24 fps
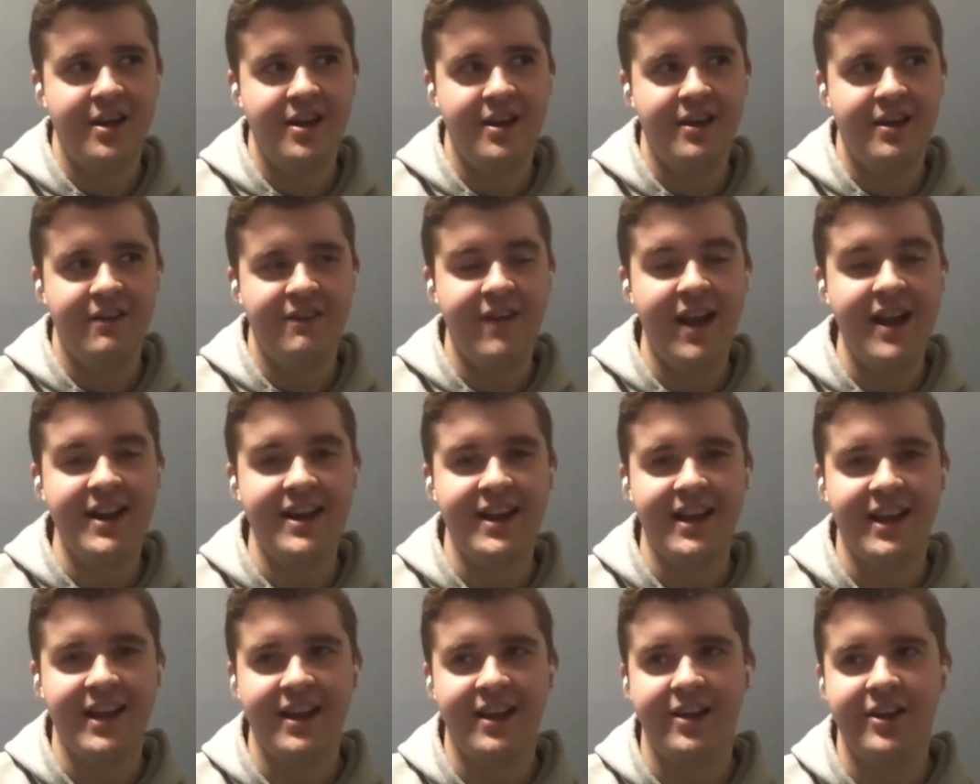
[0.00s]

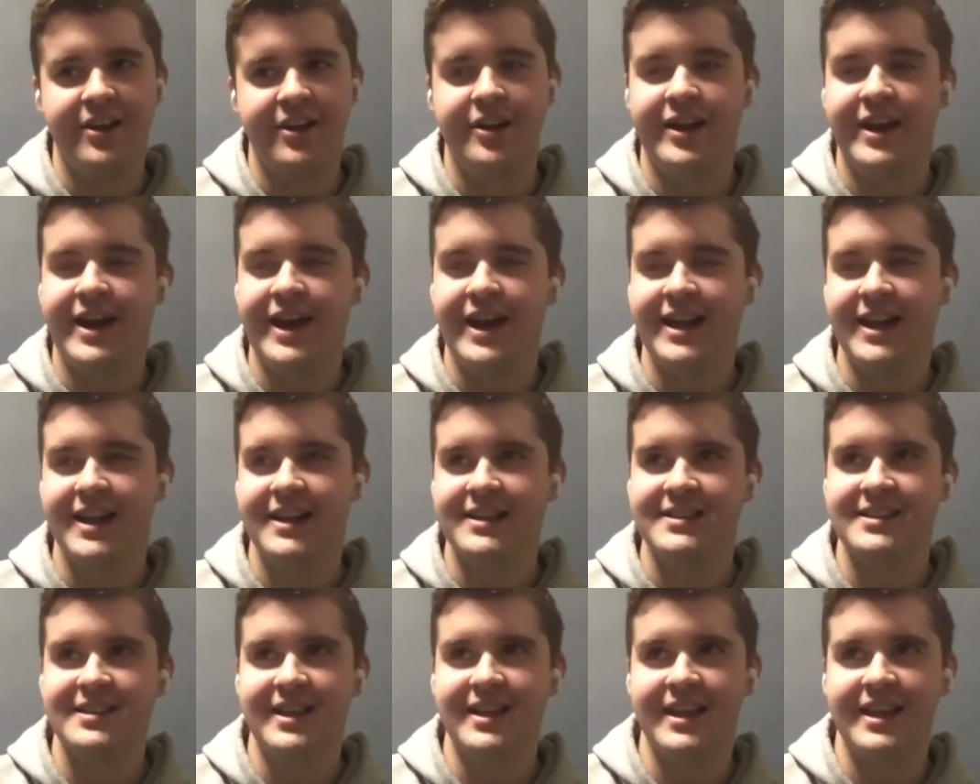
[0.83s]
finding uh, i
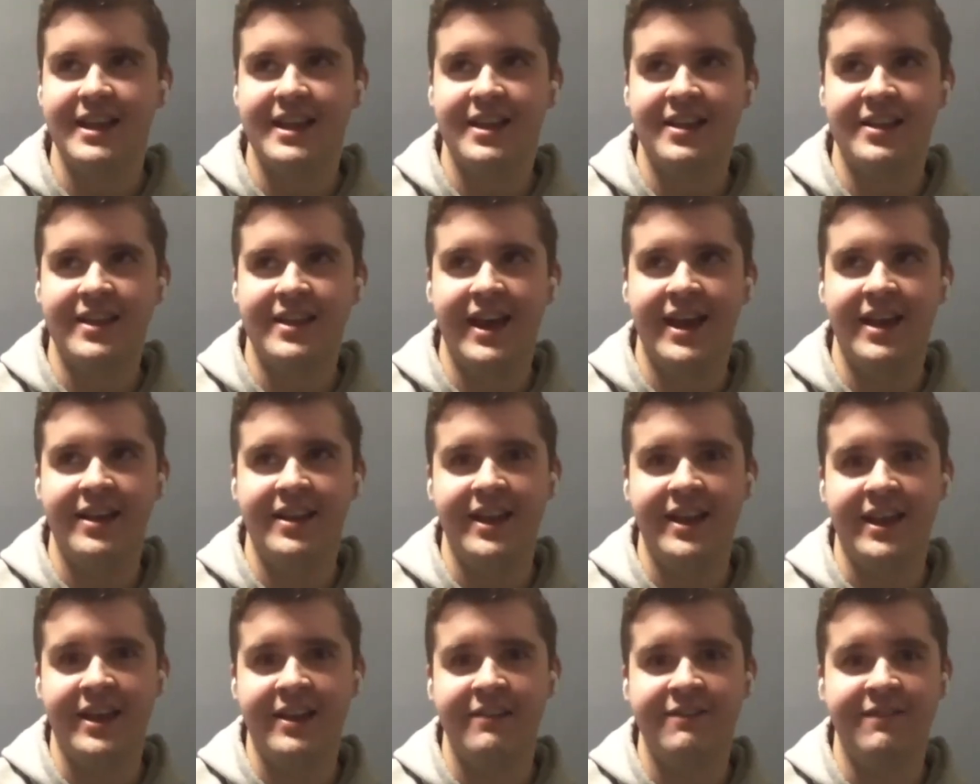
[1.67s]
guess like that
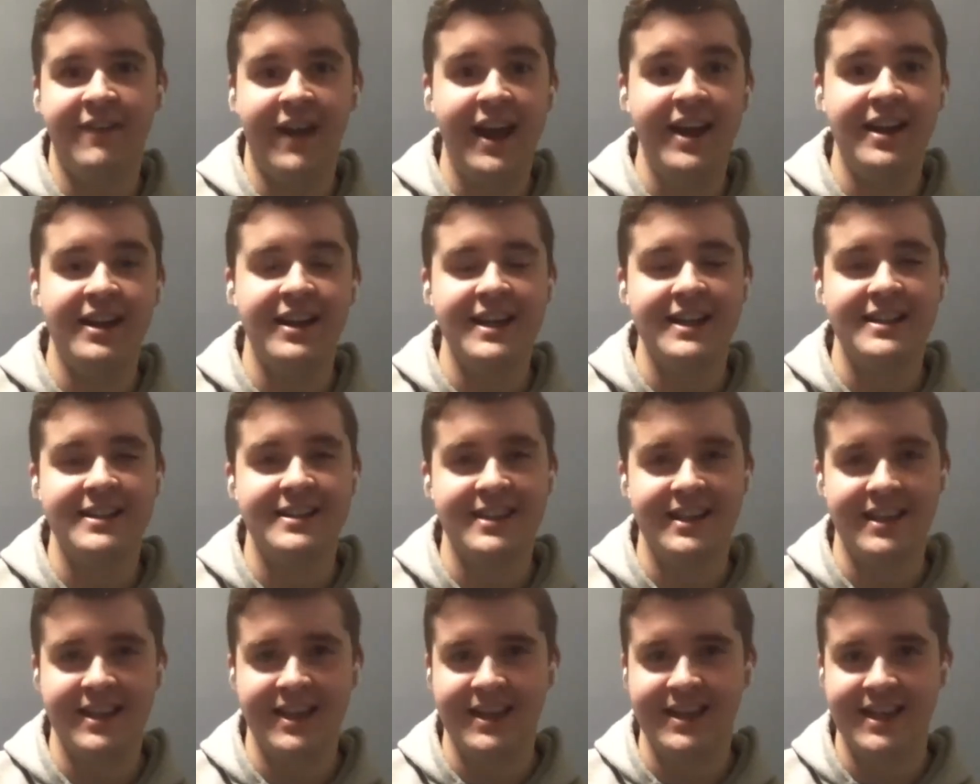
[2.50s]
like finally
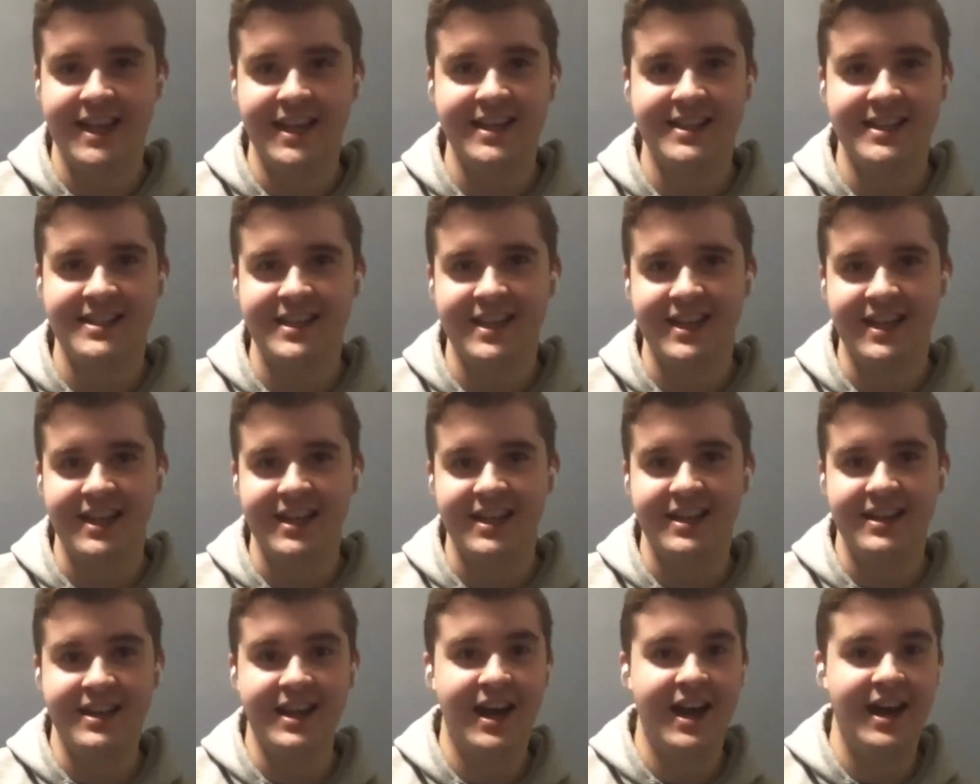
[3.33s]
seeing that it's like
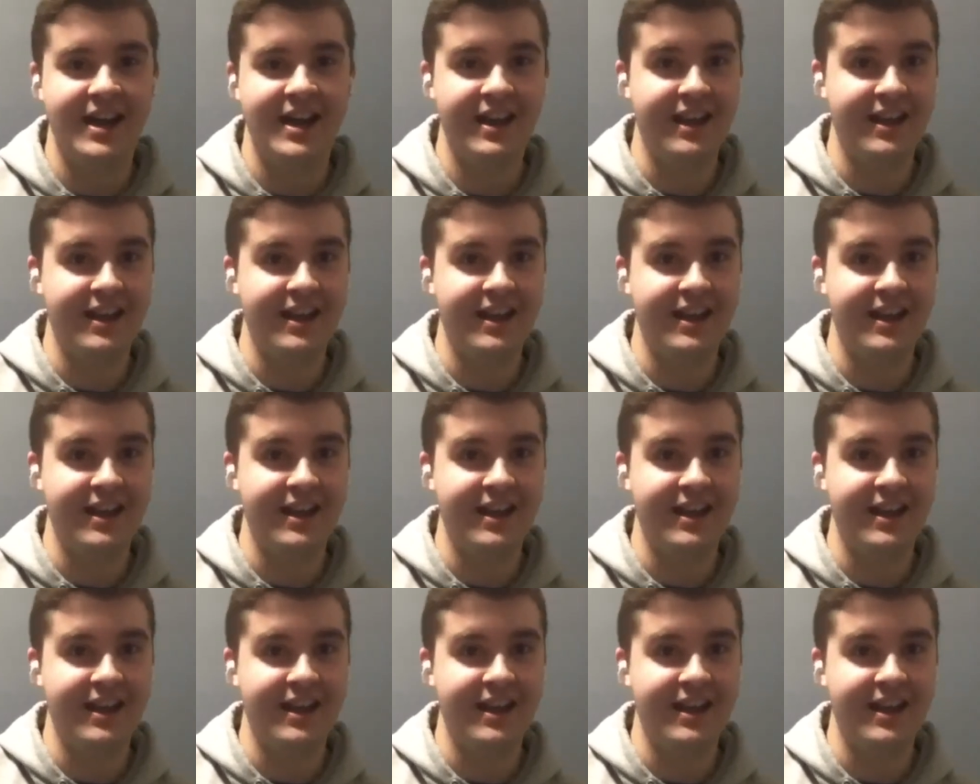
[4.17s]
not like